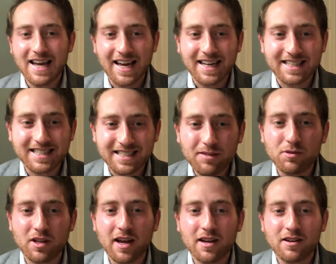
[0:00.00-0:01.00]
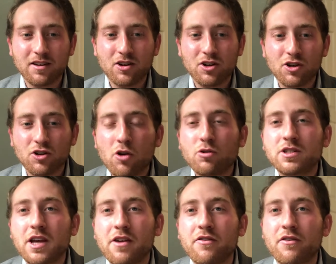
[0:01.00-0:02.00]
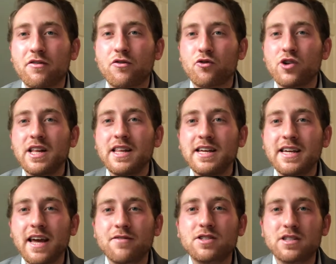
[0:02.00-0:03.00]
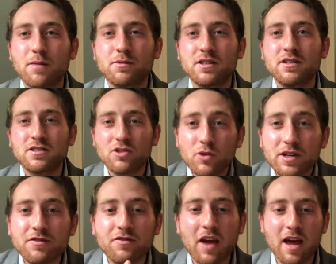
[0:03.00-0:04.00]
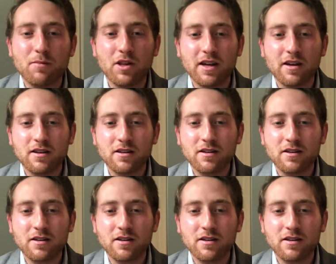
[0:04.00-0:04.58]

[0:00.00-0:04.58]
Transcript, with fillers: It seems like Yosef freely gave substance to his family